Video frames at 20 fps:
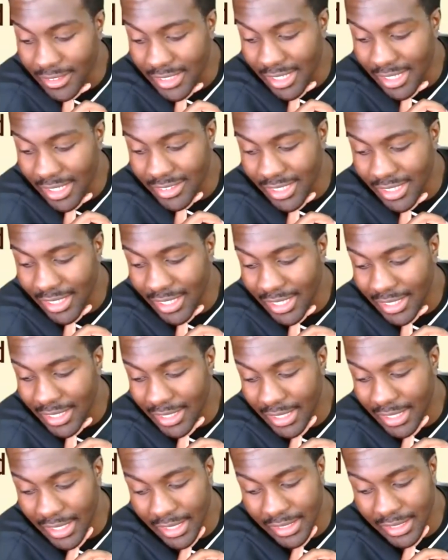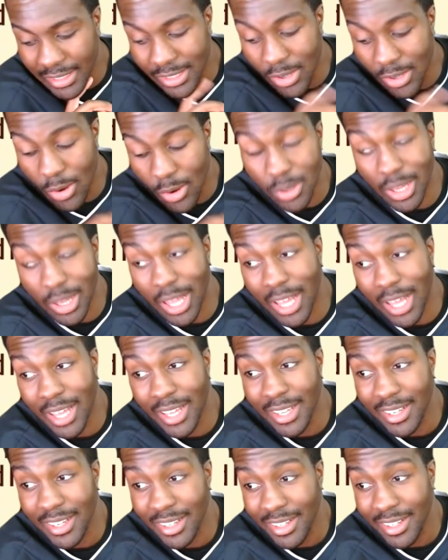sounds like he needs an O
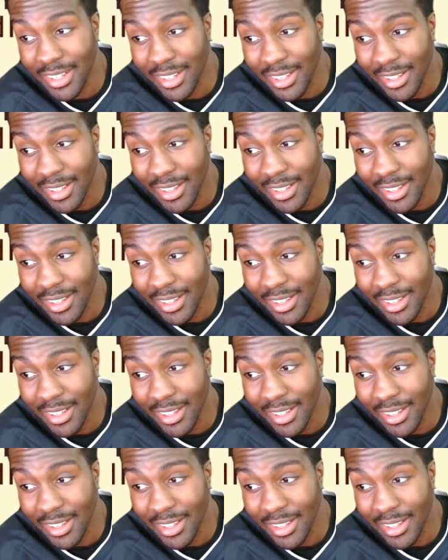line.